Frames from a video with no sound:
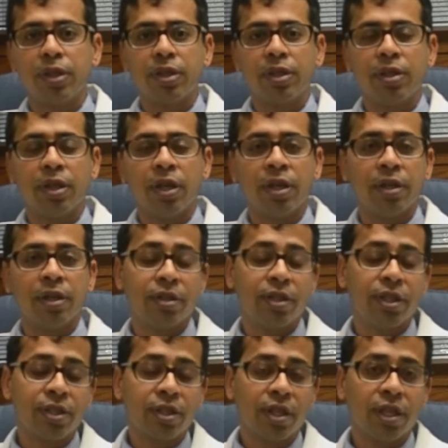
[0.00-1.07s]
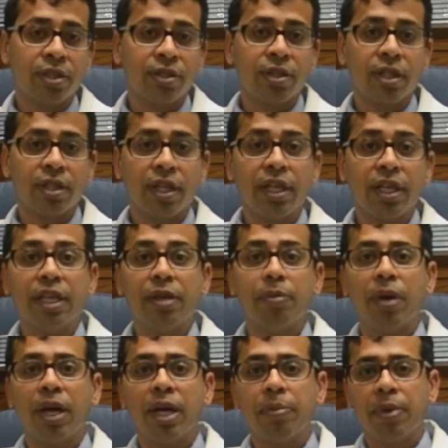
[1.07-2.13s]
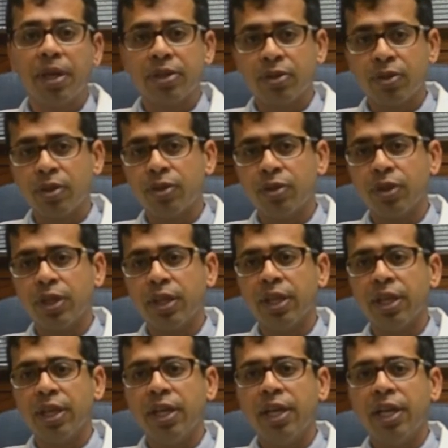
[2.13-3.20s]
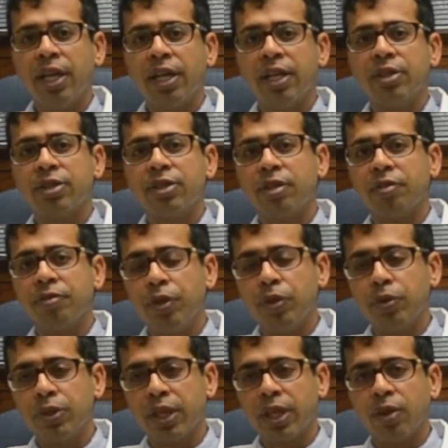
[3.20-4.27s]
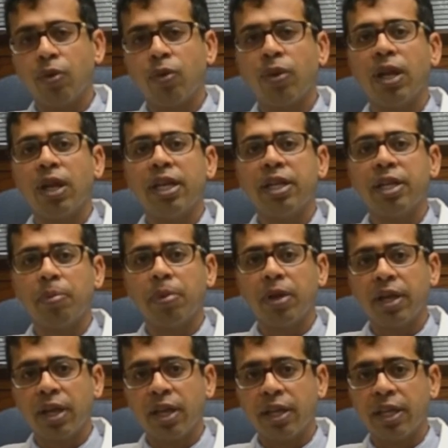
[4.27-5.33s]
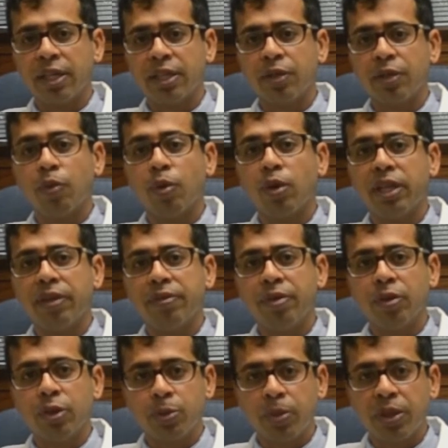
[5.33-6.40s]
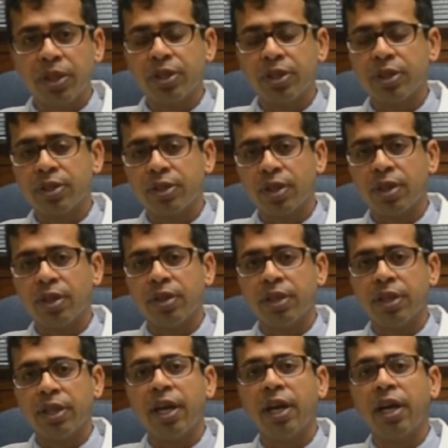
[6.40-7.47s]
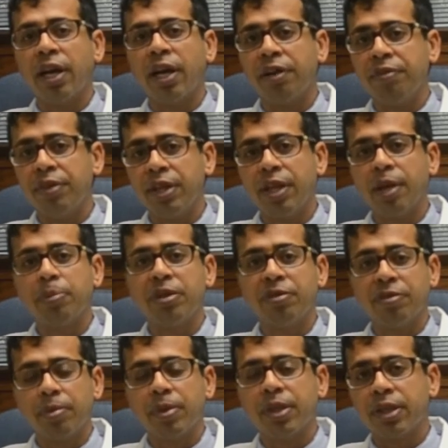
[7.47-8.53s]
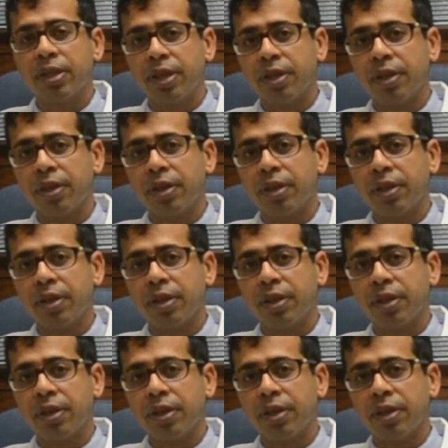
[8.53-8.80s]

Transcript: uh, discuss that they need bypass surgery and instead of using an oral antiplatelet agent, we'll leave those patients on uh, IV eptifibatide.